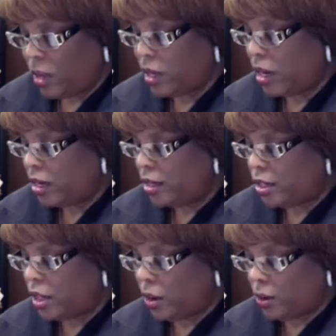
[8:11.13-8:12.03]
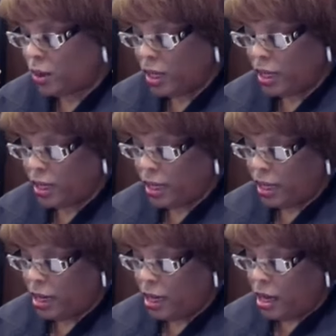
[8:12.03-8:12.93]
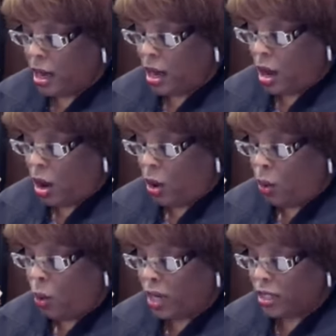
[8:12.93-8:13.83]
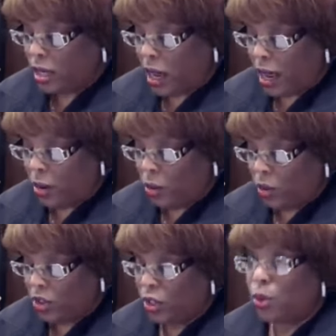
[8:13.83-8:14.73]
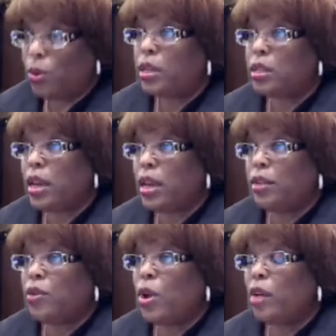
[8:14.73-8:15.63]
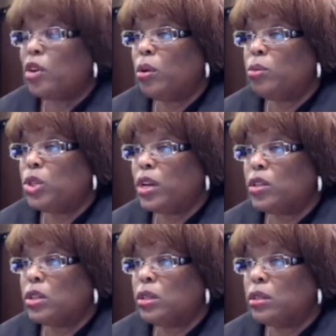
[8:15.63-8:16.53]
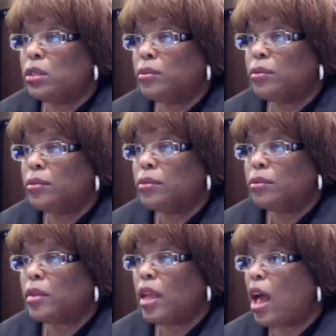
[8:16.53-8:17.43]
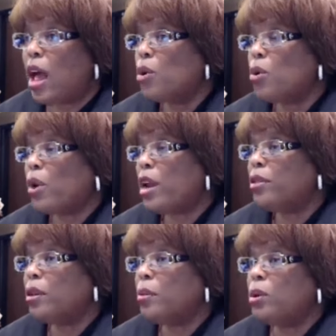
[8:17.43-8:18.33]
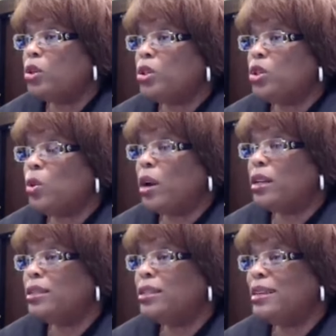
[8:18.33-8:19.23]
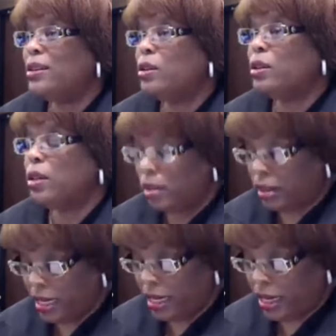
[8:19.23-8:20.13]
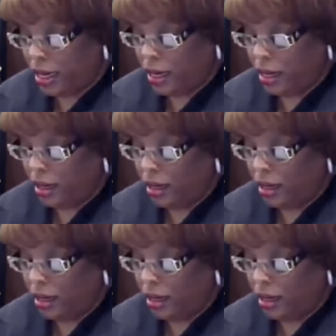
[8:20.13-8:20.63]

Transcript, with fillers: All right. So what I will do, state if you have no objections, I will grant the motion to unseal the